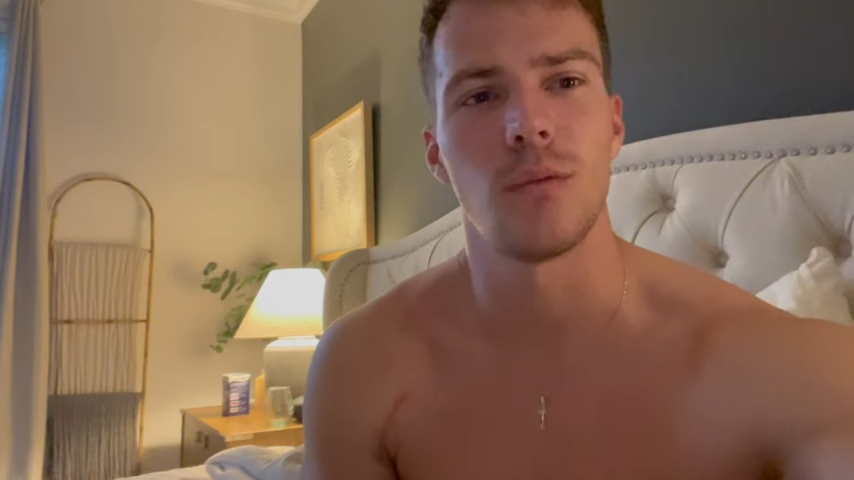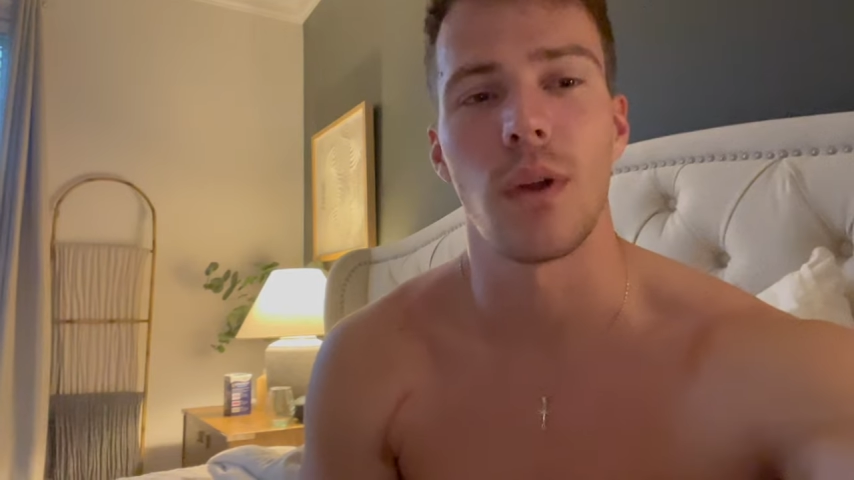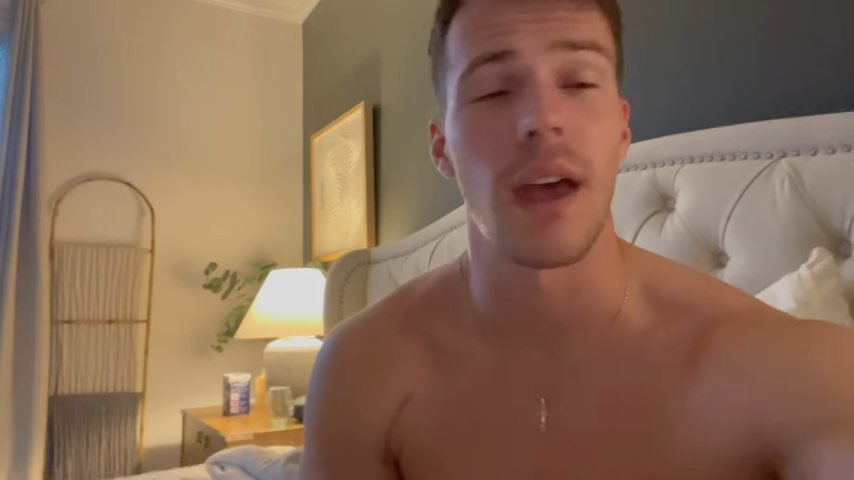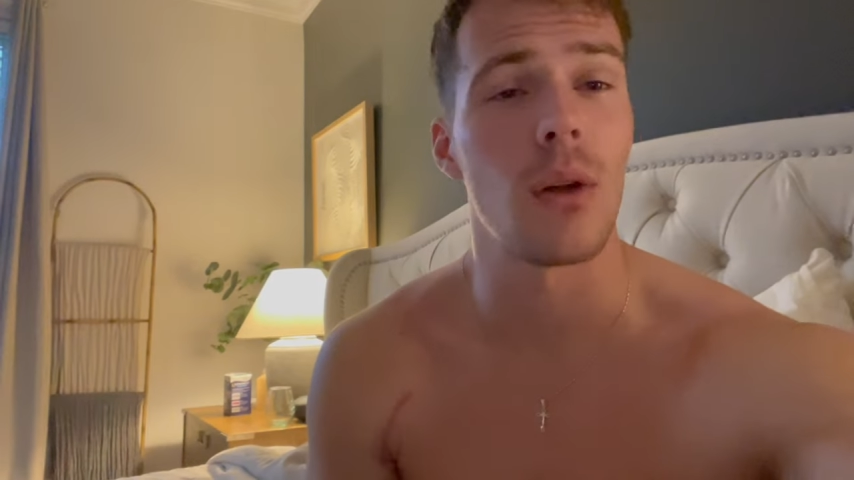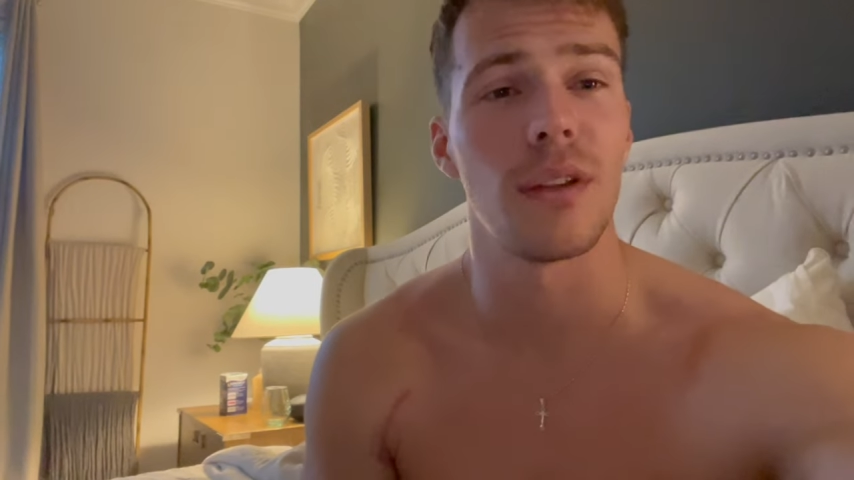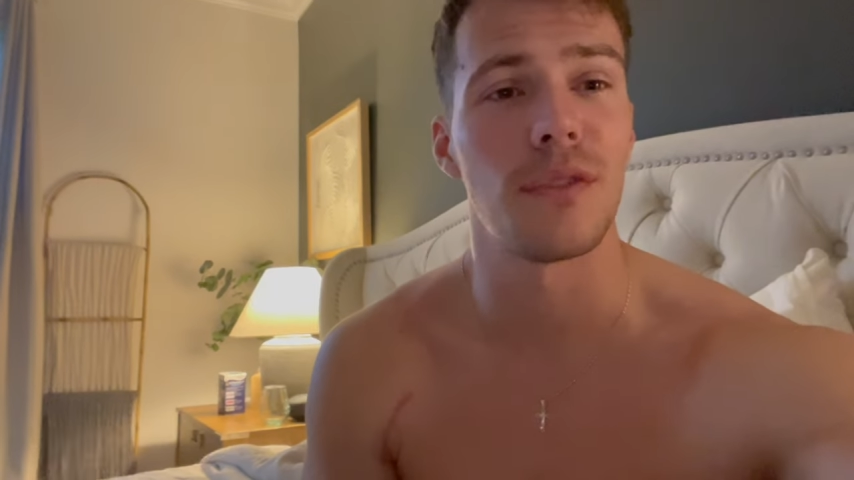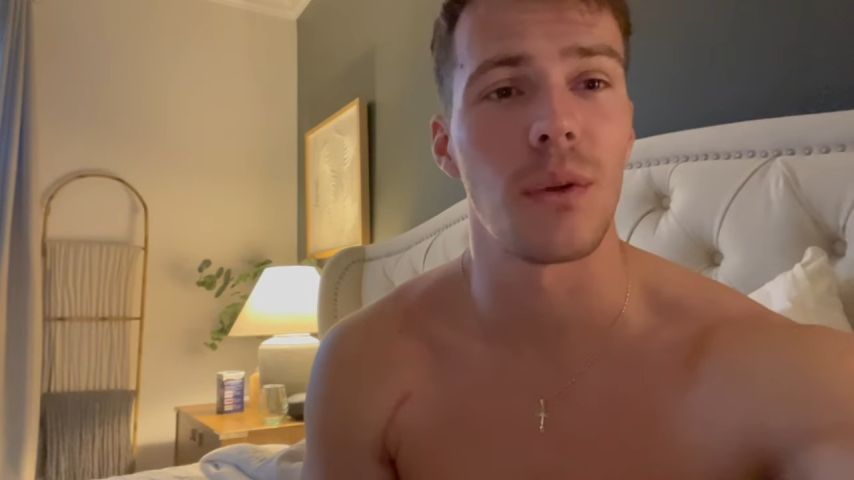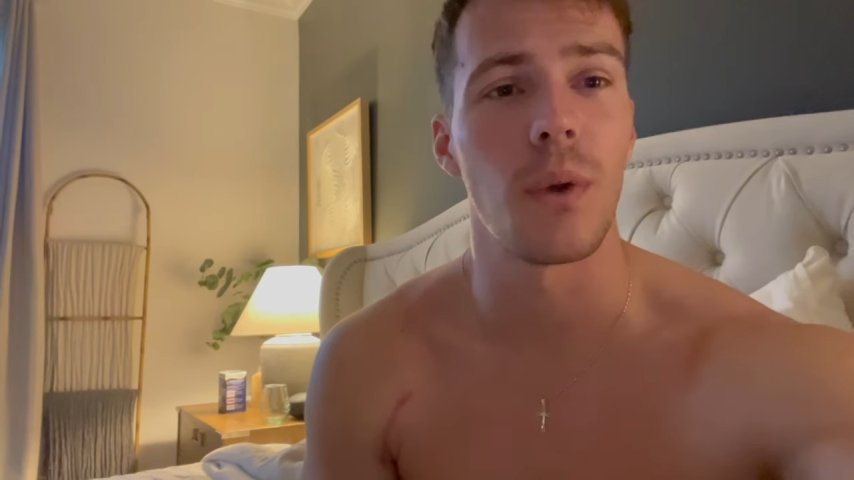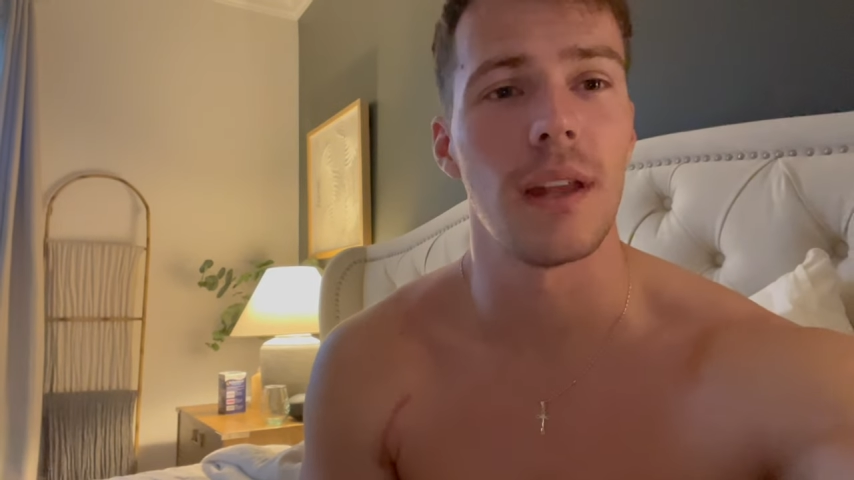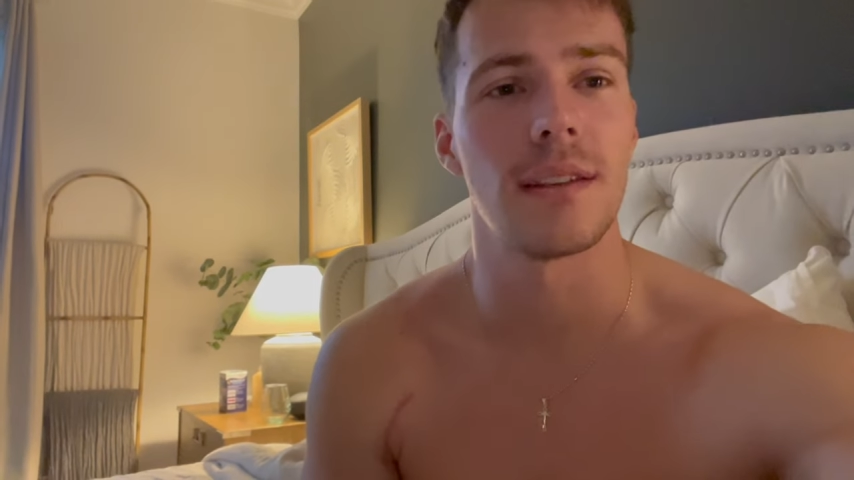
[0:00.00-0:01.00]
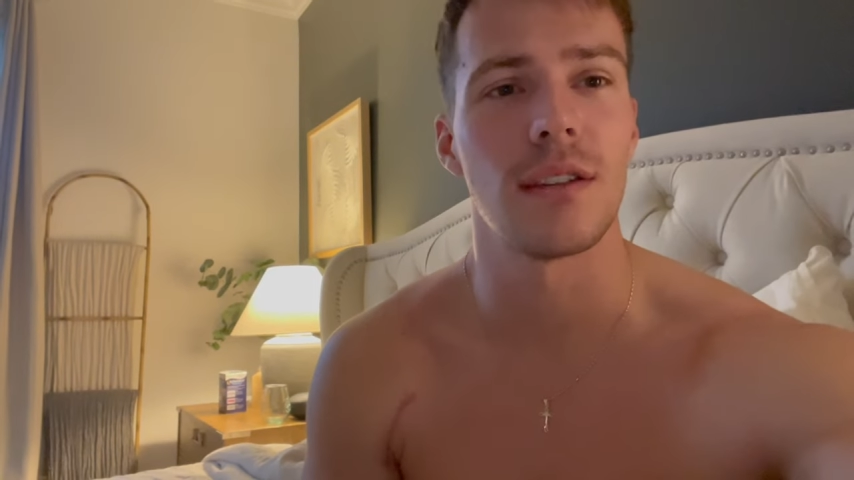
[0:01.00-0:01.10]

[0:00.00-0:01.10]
without lifting weights.